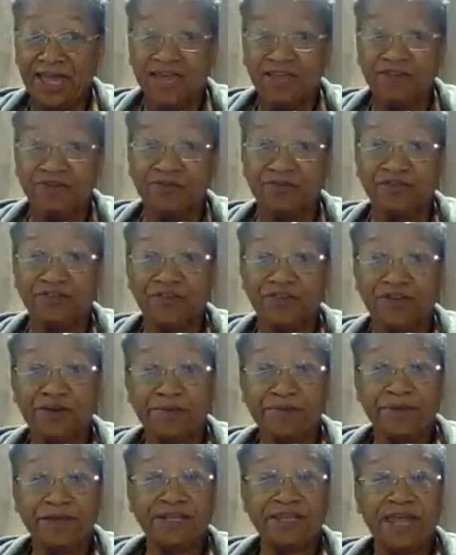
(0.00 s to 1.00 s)
You see
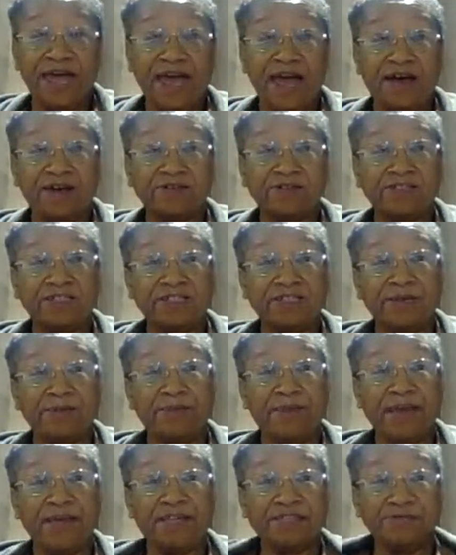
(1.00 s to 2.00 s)
them in the house in the
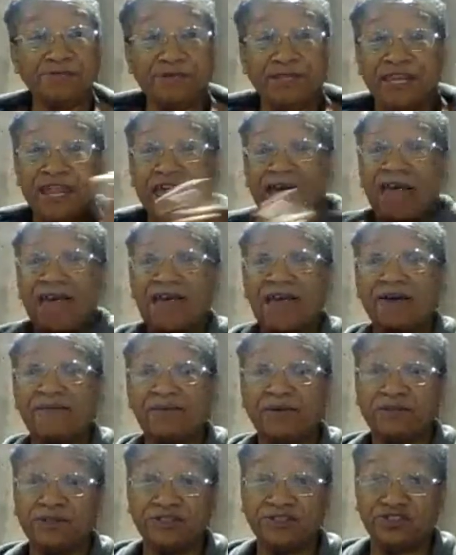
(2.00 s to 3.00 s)
basement, I have
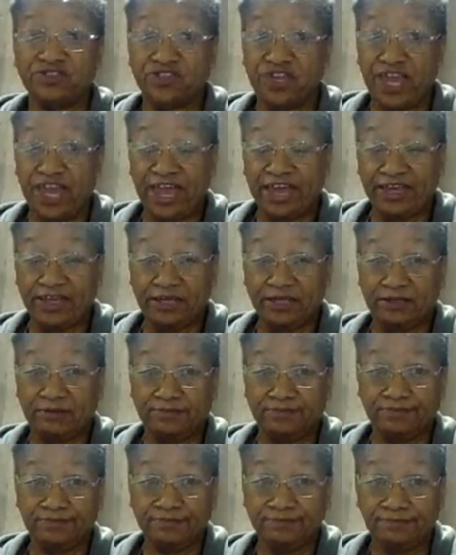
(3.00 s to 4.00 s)
on a jacket.
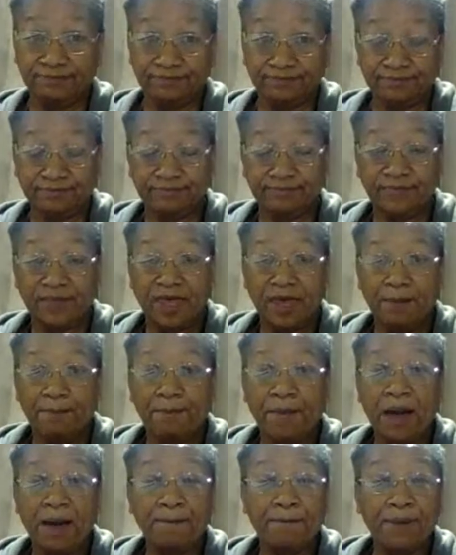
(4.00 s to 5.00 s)

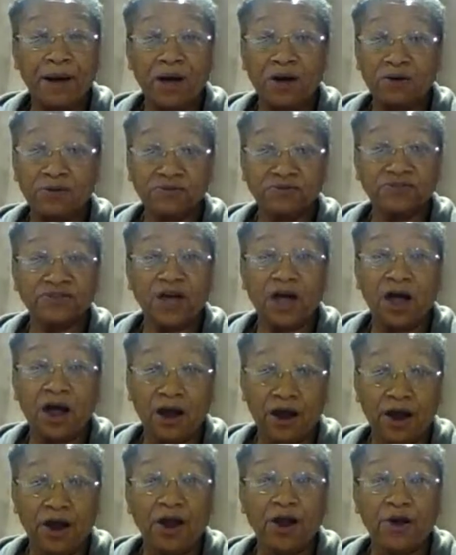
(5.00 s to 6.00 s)
My bones
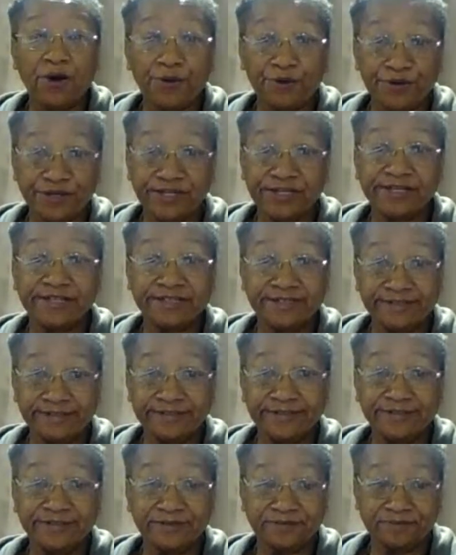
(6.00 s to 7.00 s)
are
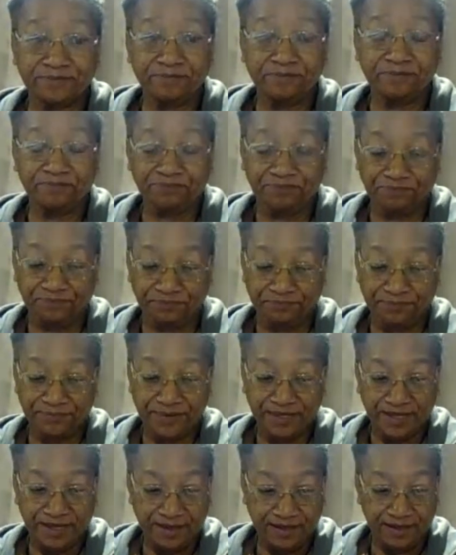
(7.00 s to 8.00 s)
hurting.
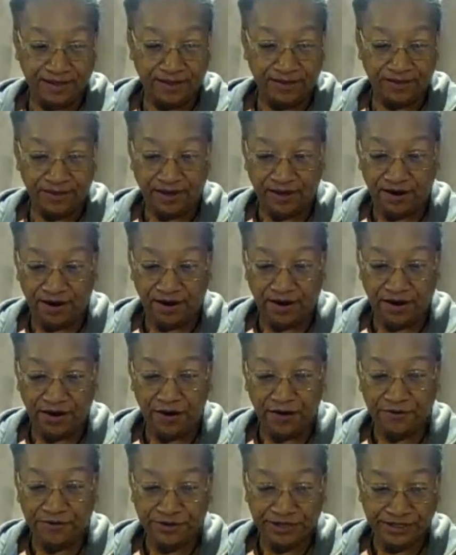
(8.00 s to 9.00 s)
They are
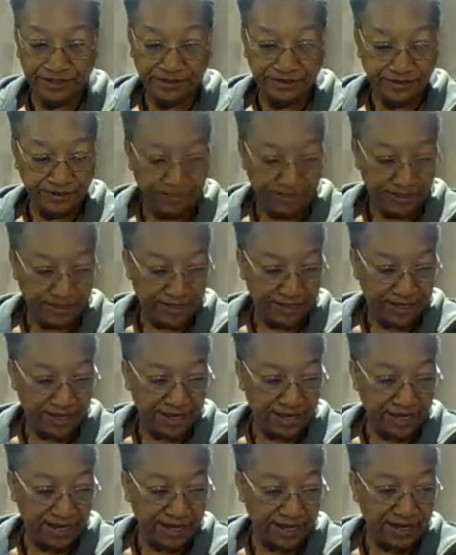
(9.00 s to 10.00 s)
hurting.
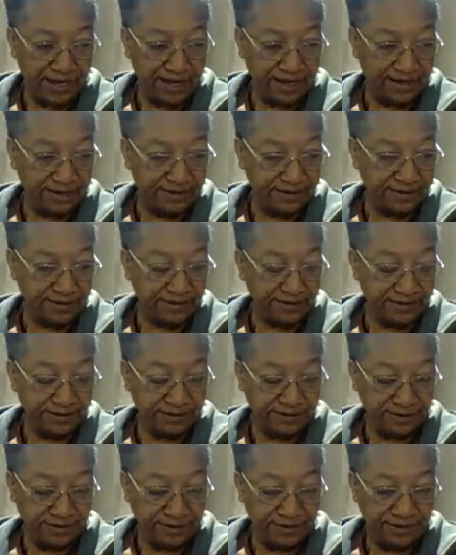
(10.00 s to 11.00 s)
And
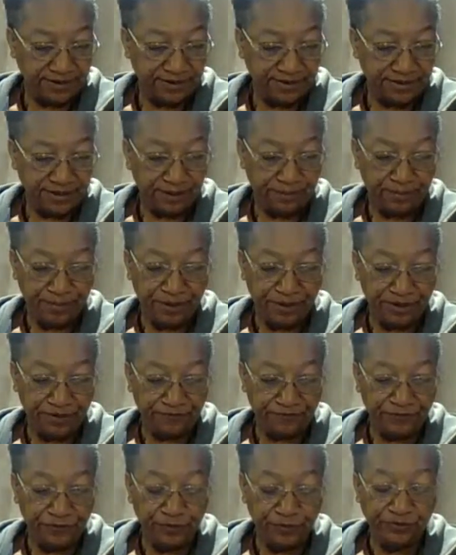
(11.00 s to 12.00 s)
there have been a
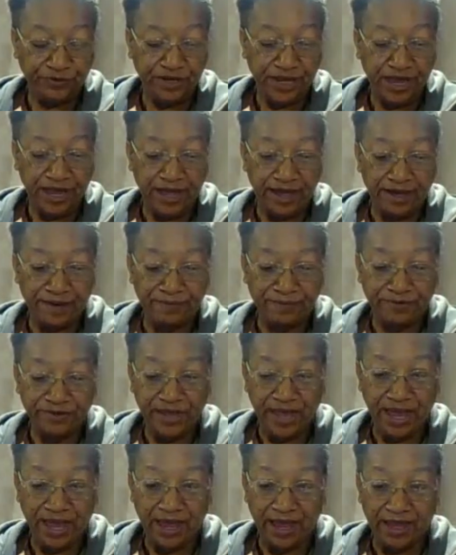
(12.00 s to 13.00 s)
few times
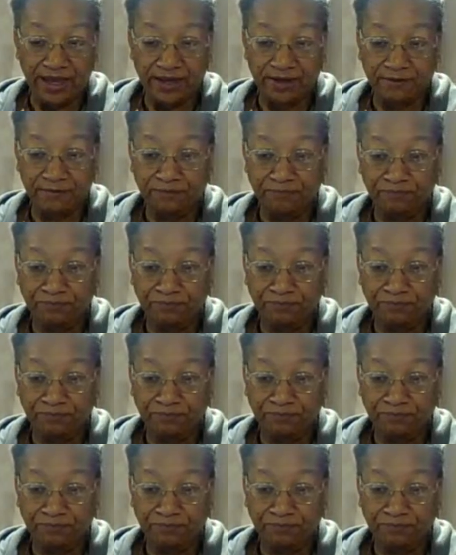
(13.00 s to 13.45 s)
I